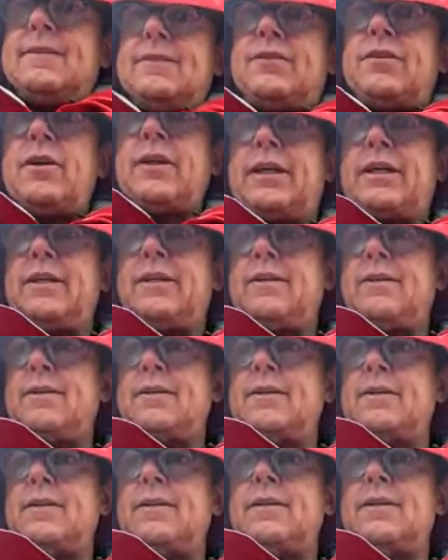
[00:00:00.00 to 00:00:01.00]
so I can
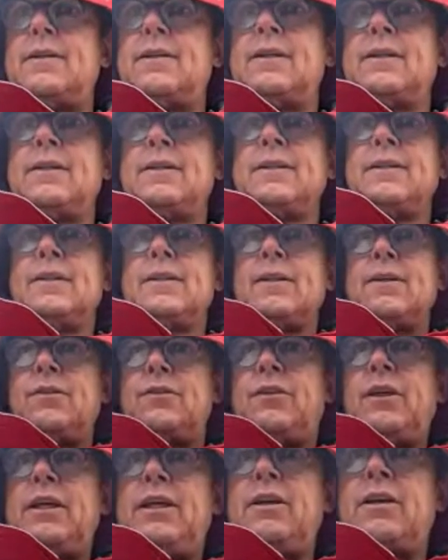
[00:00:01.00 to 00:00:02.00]

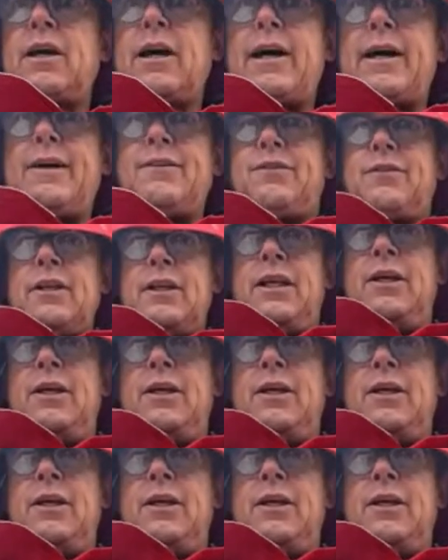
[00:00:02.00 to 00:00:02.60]
see you guys.